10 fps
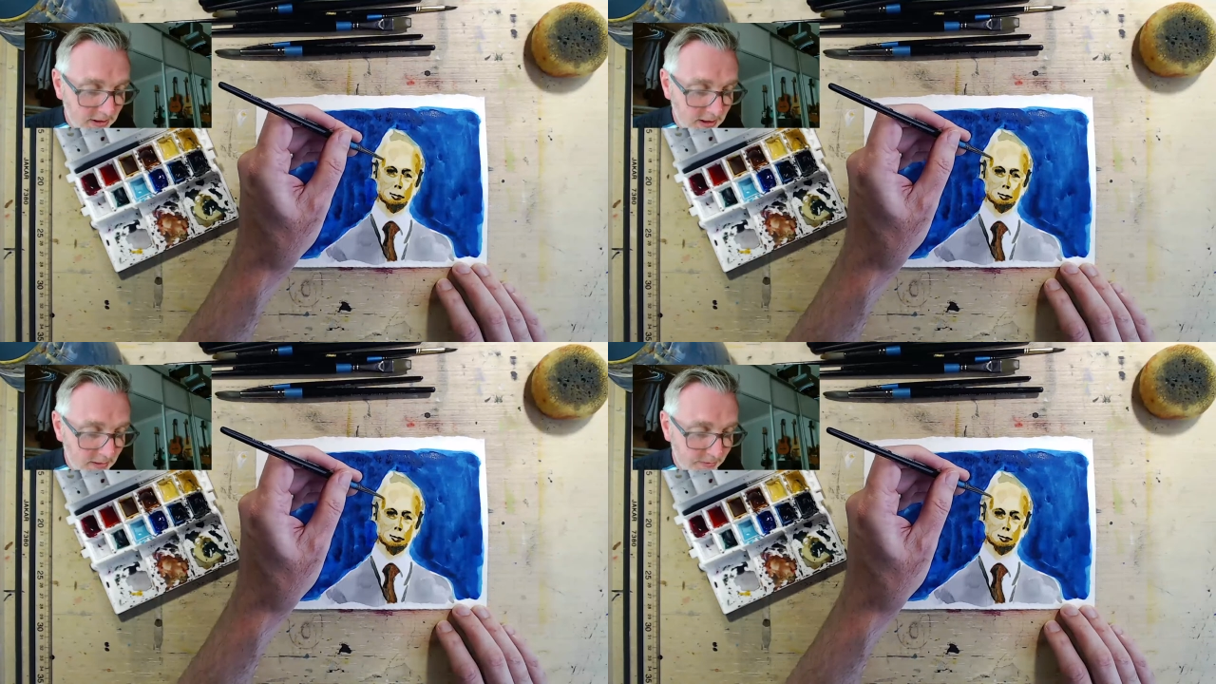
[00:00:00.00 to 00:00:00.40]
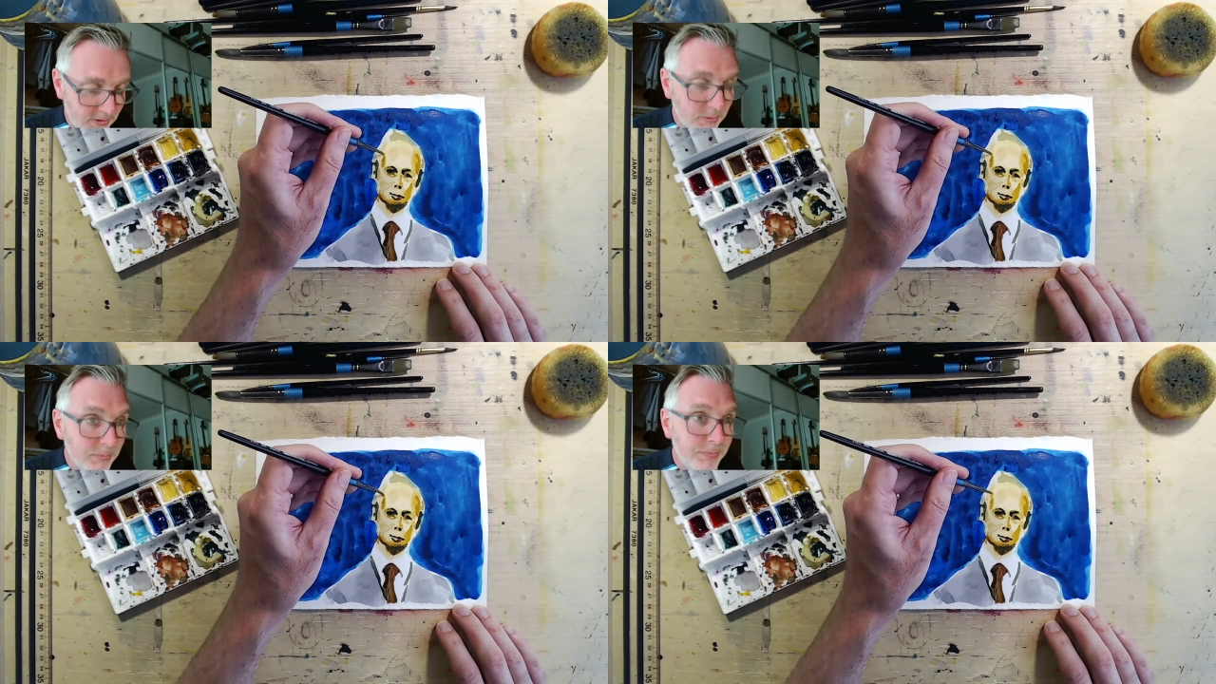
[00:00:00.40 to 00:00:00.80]
Speaker 1: give
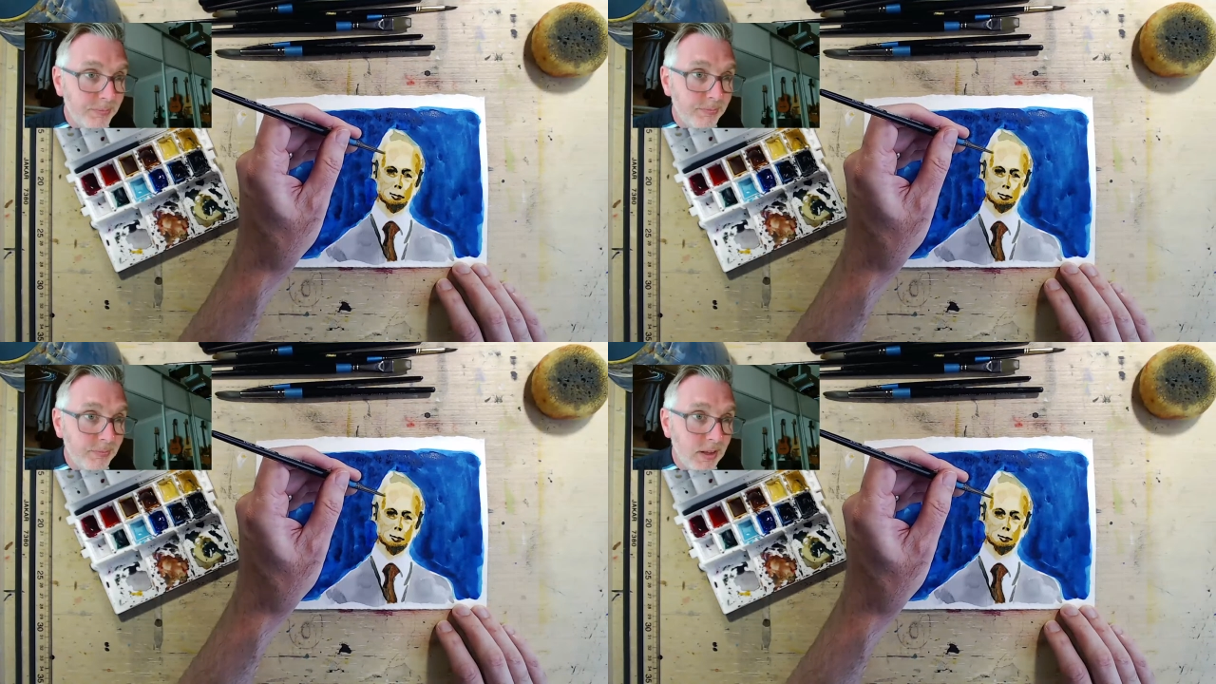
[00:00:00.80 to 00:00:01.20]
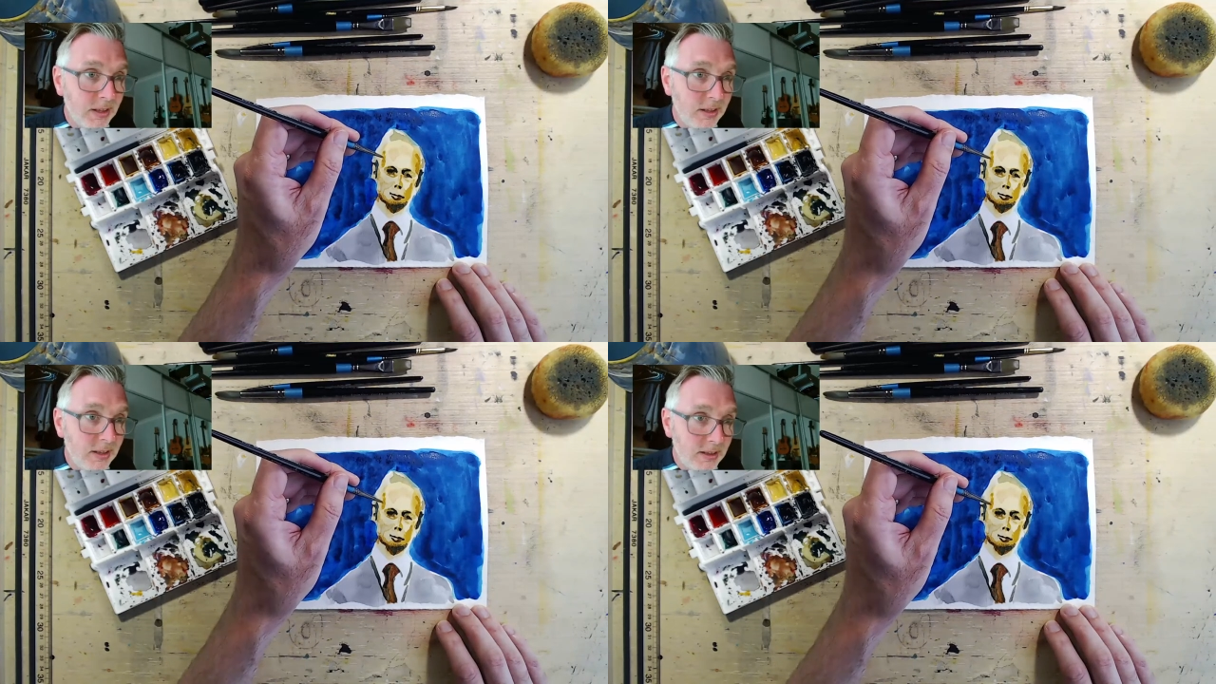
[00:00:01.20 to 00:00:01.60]
some
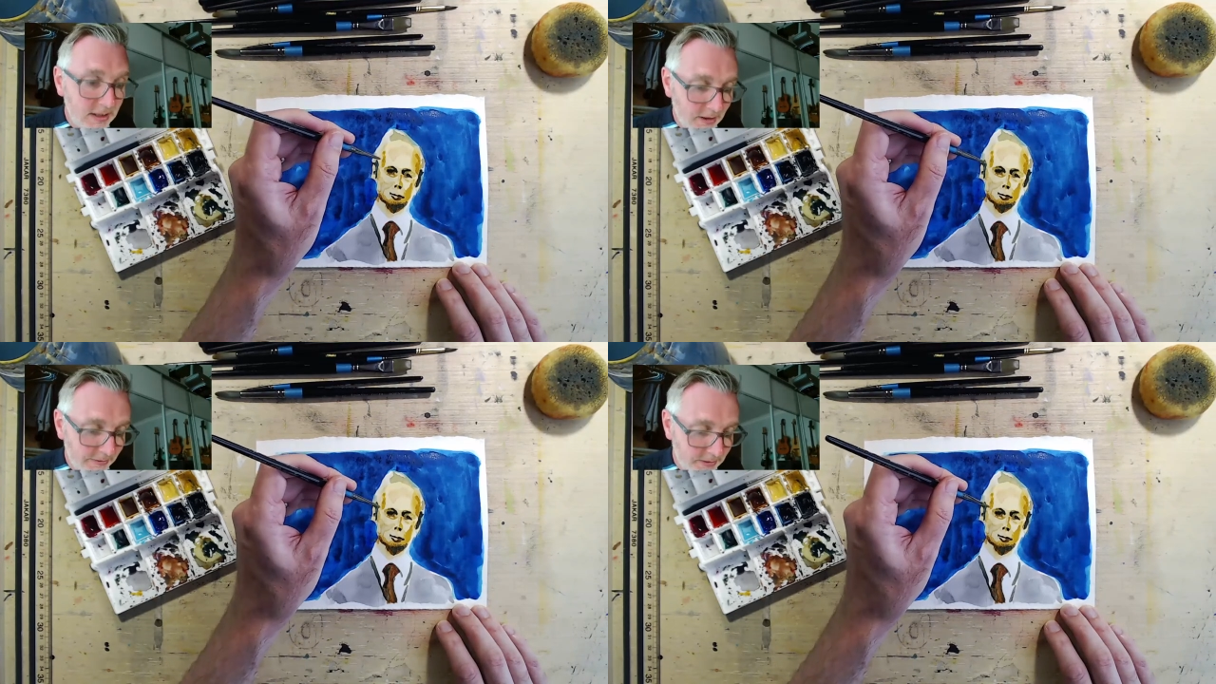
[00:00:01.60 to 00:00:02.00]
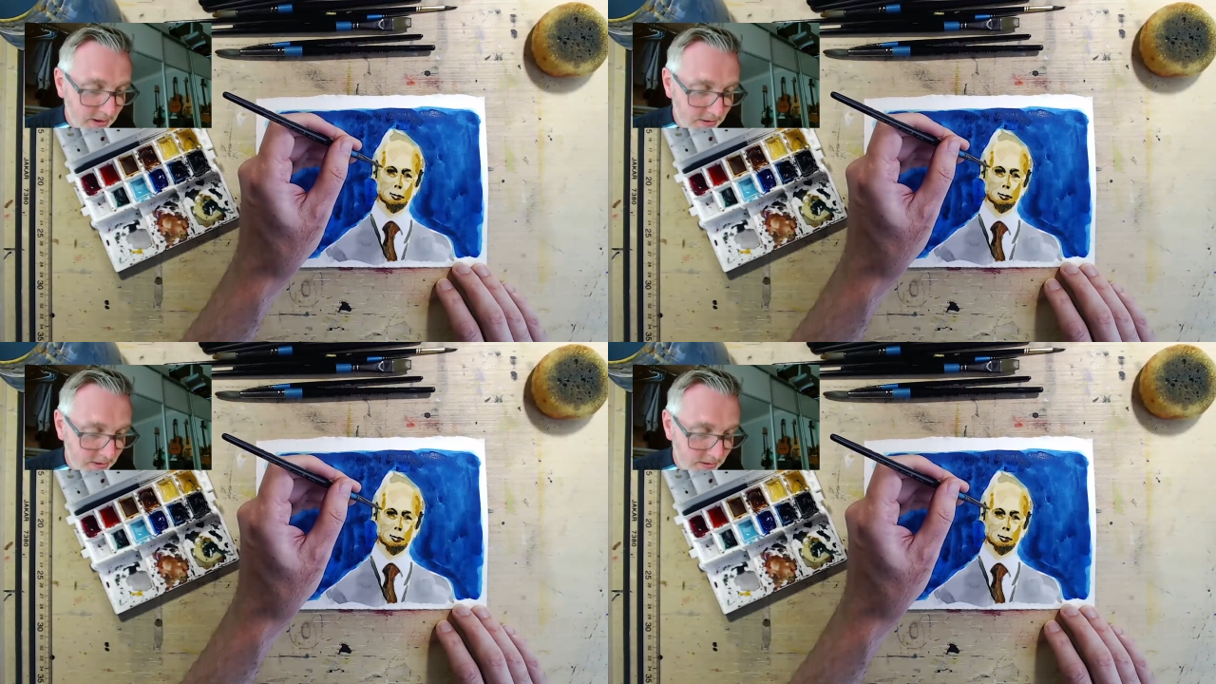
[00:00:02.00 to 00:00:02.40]

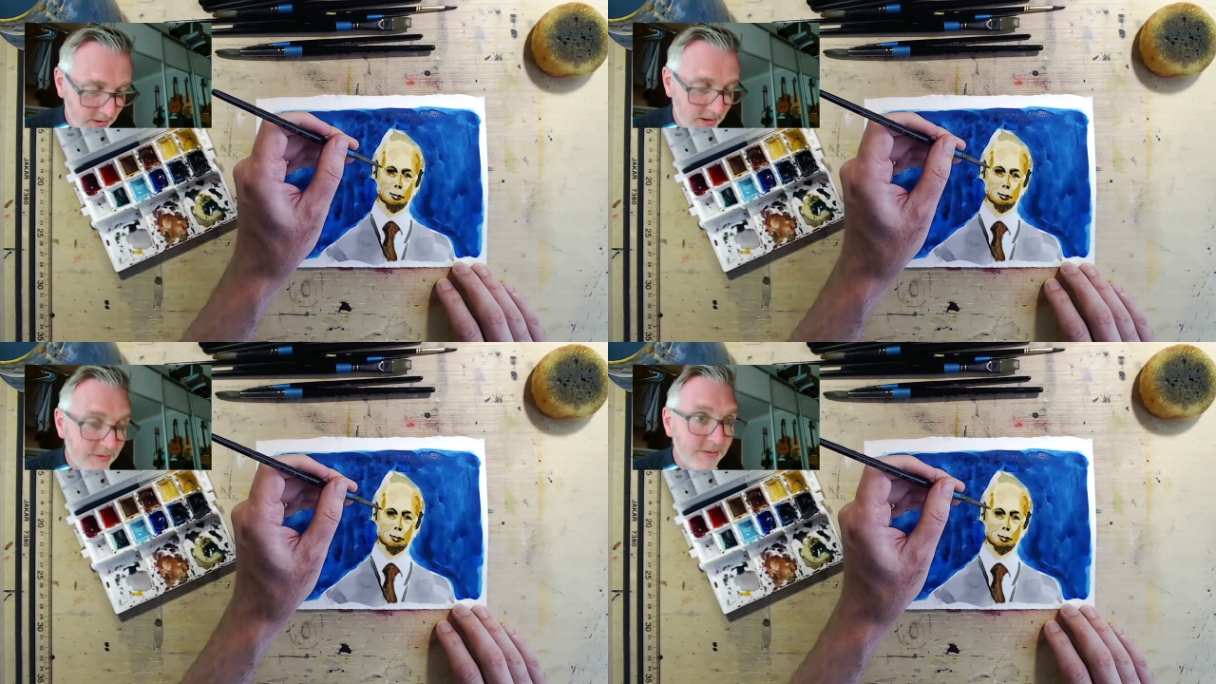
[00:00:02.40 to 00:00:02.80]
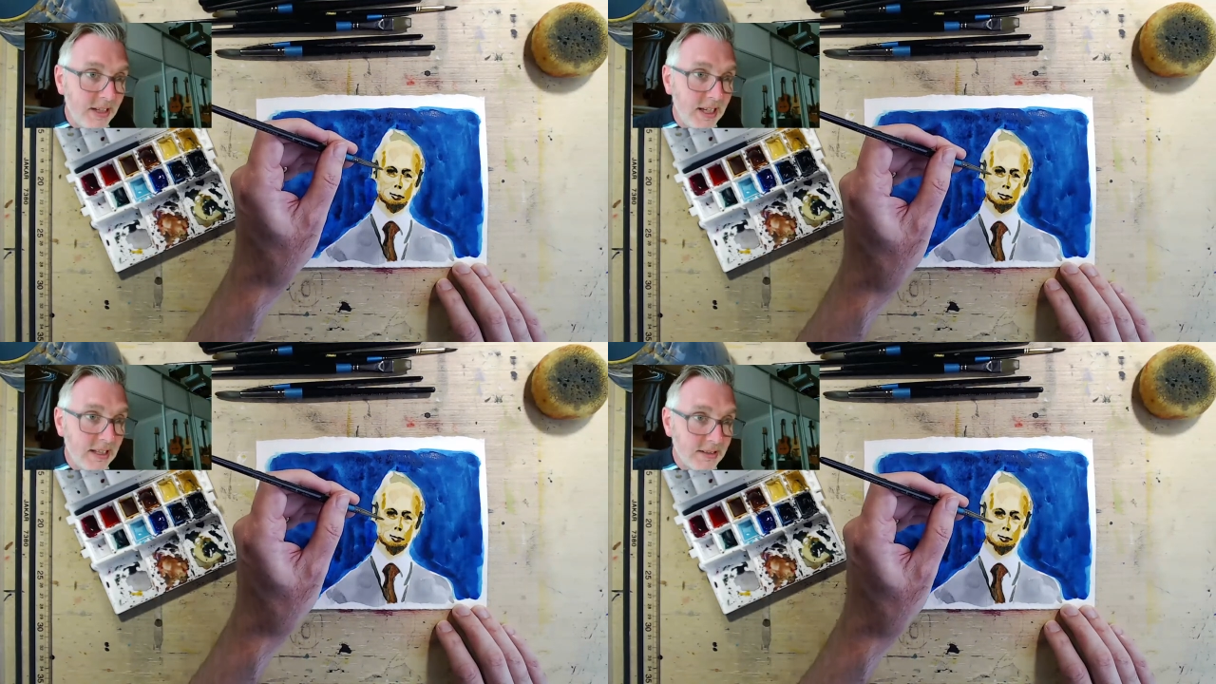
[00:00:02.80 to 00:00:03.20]
definition to the
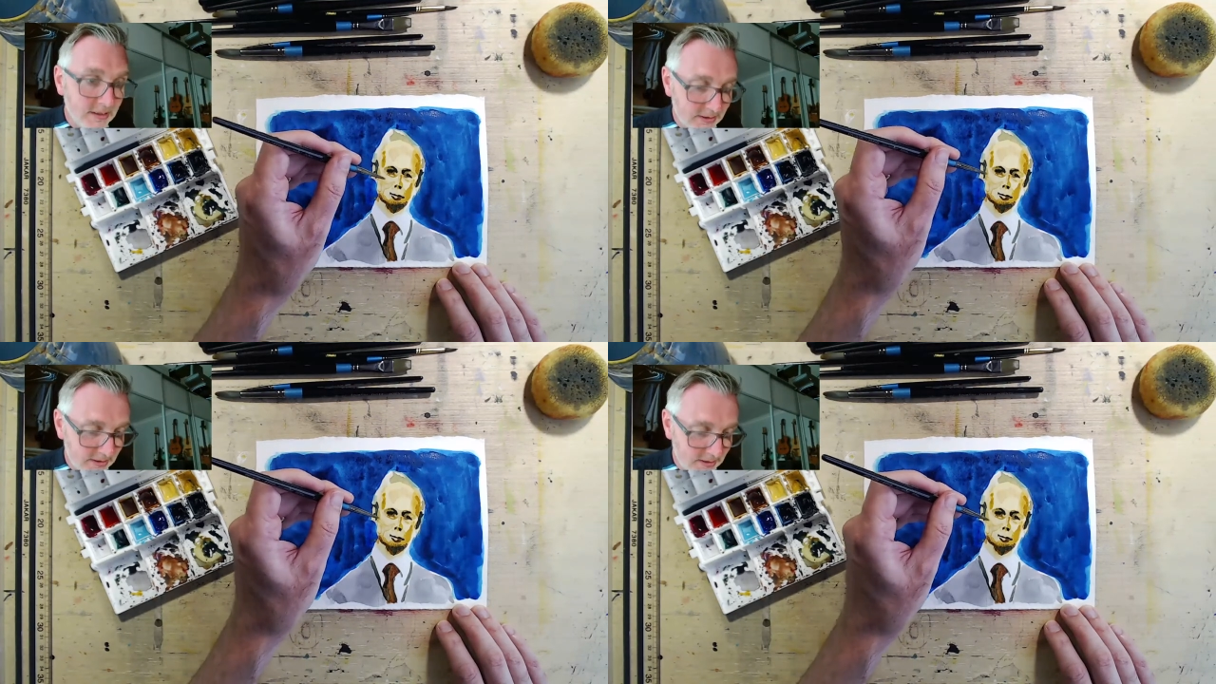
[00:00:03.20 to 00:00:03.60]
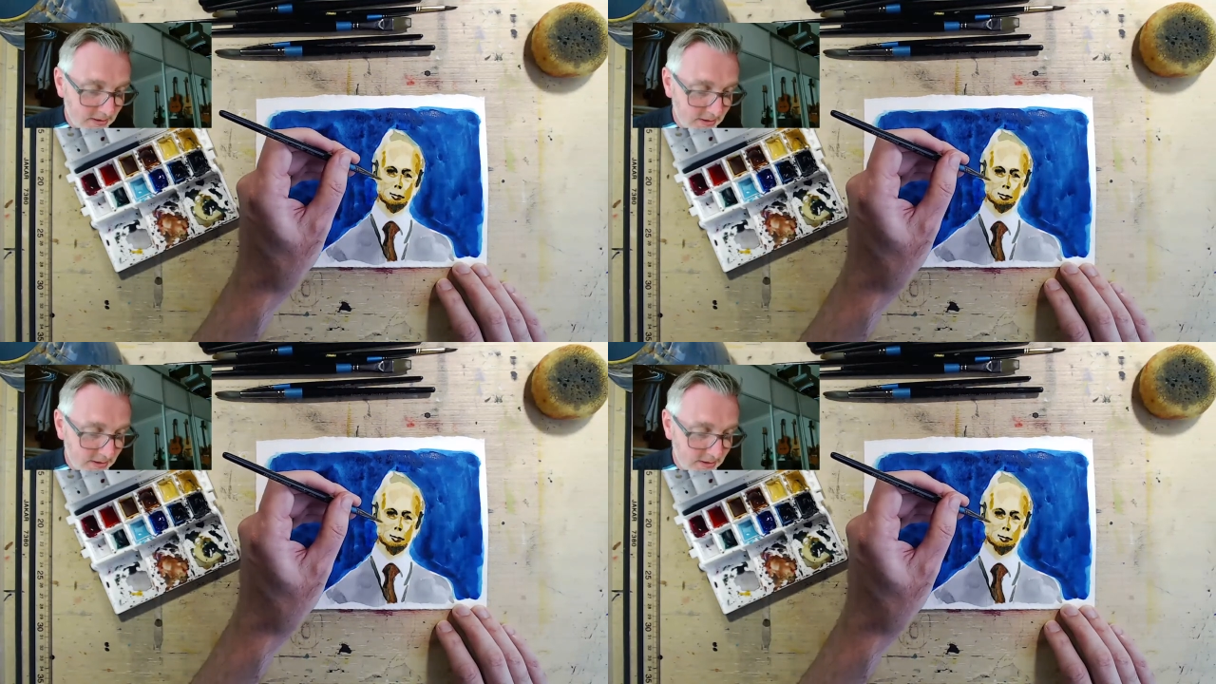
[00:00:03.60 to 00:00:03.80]
face.